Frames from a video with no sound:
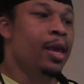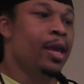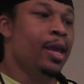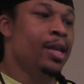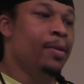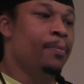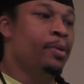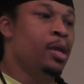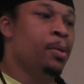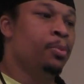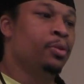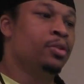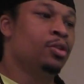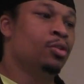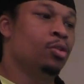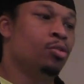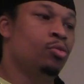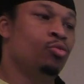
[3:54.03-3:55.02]
And to be able
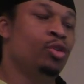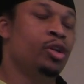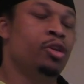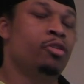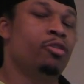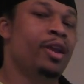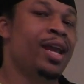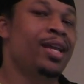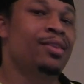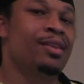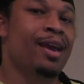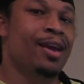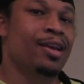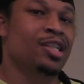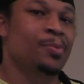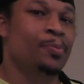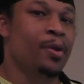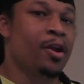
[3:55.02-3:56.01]
to recreate that
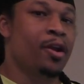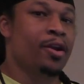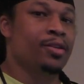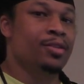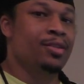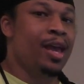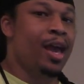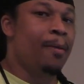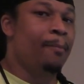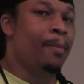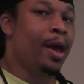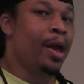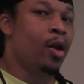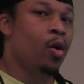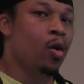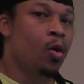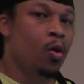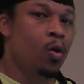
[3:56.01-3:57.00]
experience at my
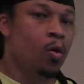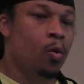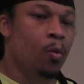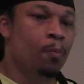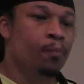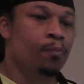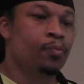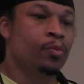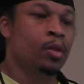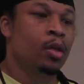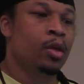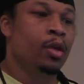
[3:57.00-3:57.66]
home